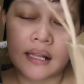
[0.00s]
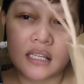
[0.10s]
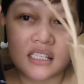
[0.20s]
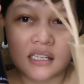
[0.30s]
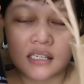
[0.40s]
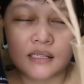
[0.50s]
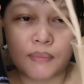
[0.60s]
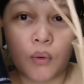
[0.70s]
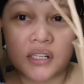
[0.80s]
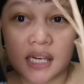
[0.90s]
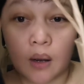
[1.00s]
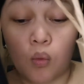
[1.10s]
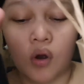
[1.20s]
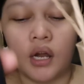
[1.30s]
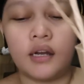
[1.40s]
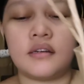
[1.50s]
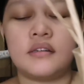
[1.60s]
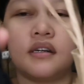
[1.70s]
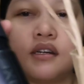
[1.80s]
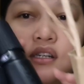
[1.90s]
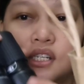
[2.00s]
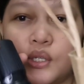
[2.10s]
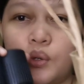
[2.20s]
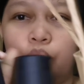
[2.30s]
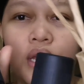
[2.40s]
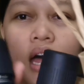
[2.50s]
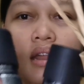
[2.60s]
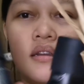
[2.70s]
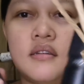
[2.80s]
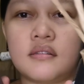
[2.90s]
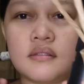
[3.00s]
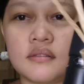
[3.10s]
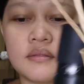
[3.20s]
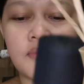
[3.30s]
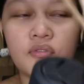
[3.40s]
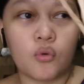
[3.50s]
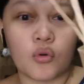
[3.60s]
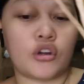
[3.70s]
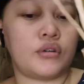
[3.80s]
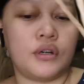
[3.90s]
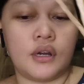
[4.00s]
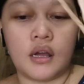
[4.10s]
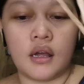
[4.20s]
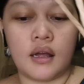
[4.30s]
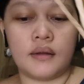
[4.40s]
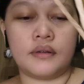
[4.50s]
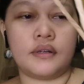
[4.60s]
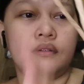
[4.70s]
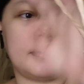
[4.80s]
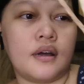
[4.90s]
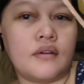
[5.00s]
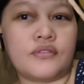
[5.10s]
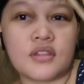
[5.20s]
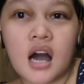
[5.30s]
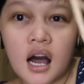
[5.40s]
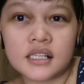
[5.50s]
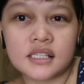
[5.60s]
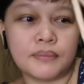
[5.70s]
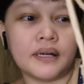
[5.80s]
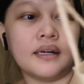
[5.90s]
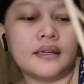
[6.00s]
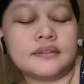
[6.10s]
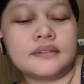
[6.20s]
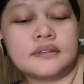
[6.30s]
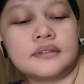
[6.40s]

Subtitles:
This is buy one take one. So yan for the husband.